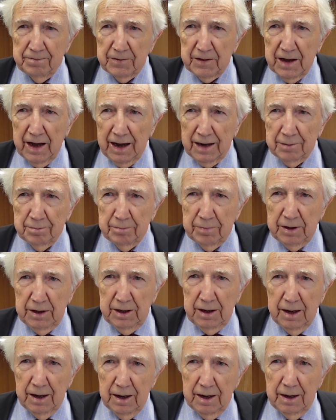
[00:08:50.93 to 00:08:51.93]
can
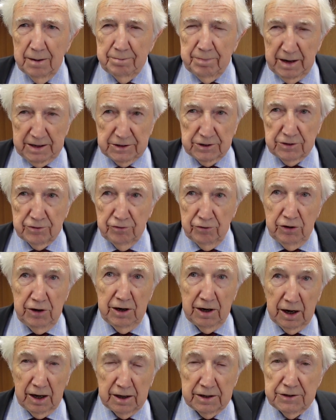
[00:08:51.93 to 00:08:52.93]
be best
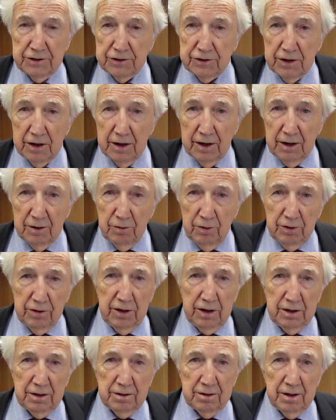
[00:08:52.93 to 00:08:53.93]
realized
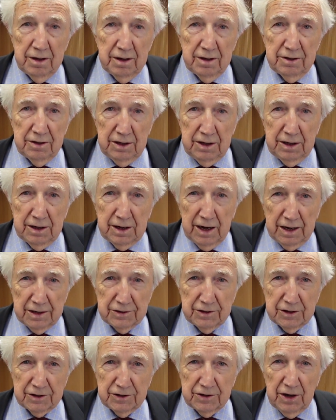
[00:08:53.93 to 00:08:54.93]
within the
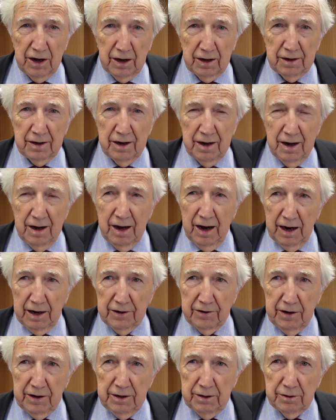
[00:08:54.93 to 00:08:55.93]
Kazakhstan
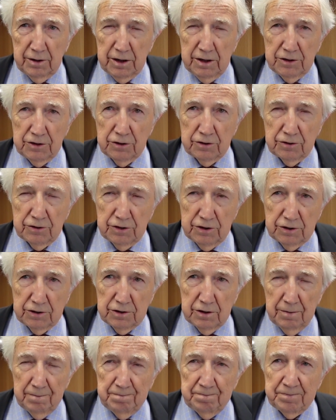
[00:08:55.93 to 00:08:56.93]
higher education
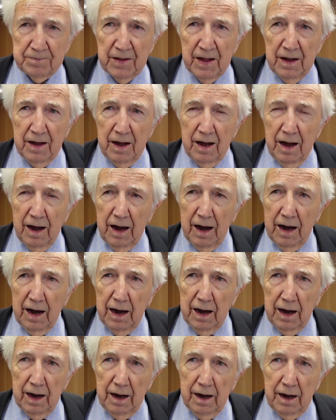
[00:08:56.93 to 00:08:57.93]
system.
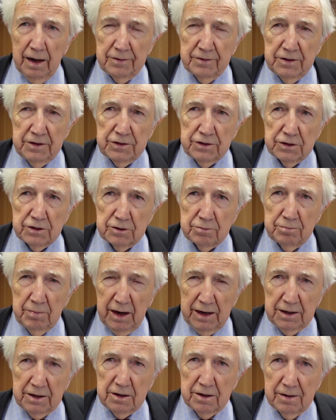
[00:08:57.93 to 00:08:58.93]
And this has
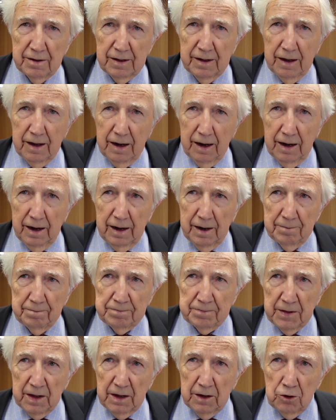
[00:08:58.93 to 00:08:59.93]
meant
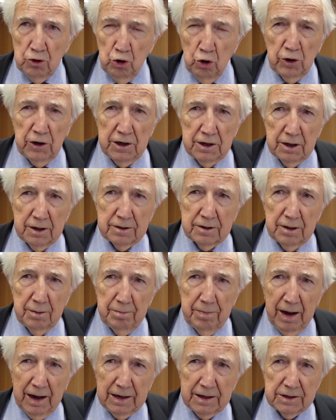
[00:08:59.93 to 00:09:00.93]
looking at the
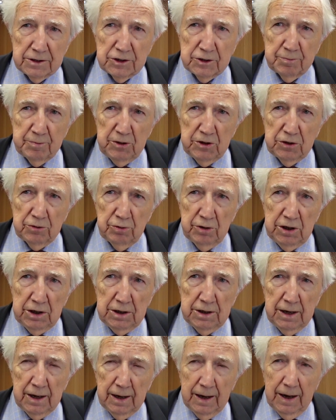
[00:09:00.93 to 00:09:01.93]
balance between